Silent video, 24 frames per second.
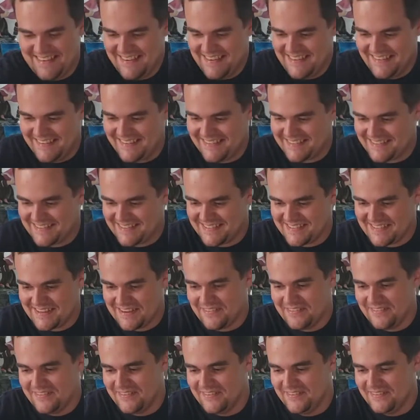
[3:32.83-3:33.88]
This is
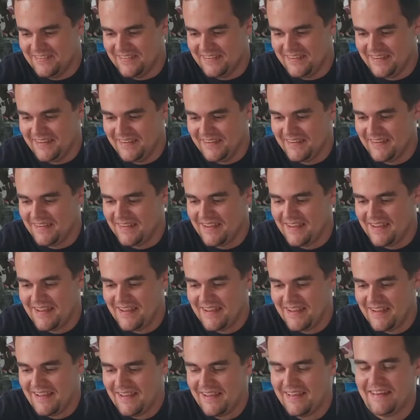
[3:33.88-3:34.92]
so annoying.
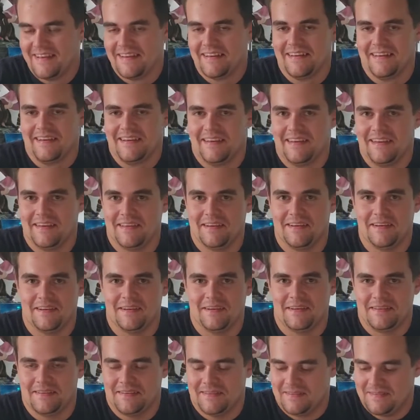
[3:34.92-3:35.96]
It
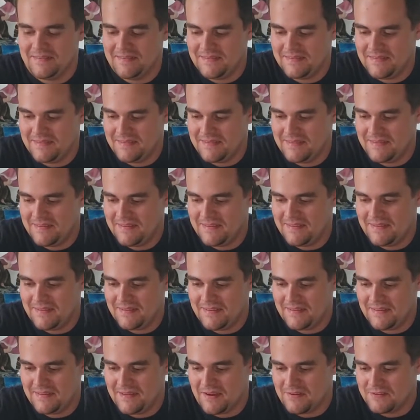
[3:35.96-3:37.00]

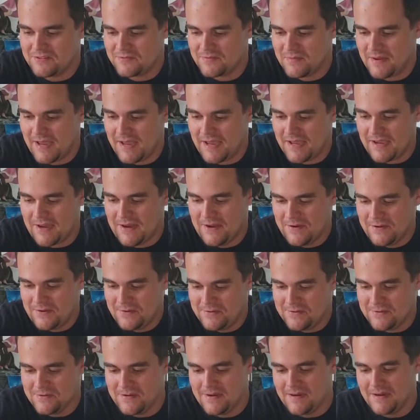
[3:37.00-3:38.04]
comes back
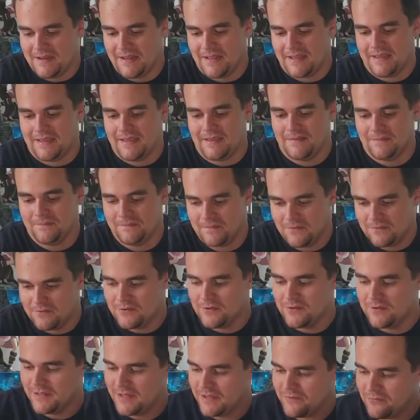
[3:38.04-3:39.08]
on. Like if
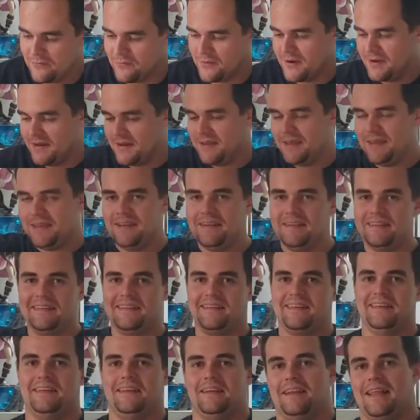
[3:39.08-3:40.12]
you lift one end,
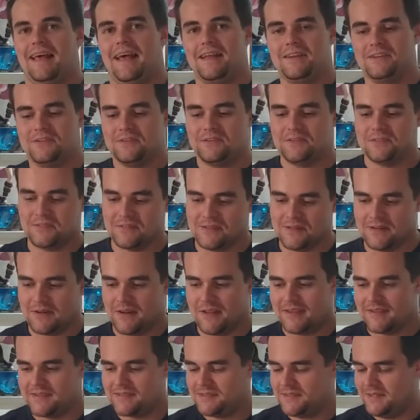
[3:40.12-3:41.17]
it latches. It
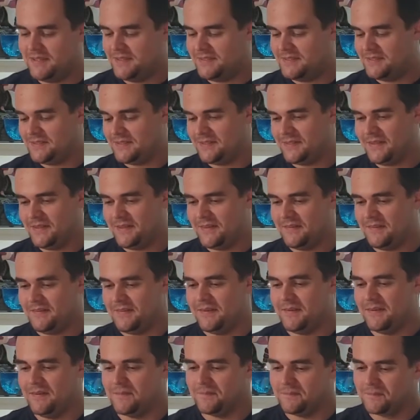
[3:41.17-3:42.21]
like sticks to the other end.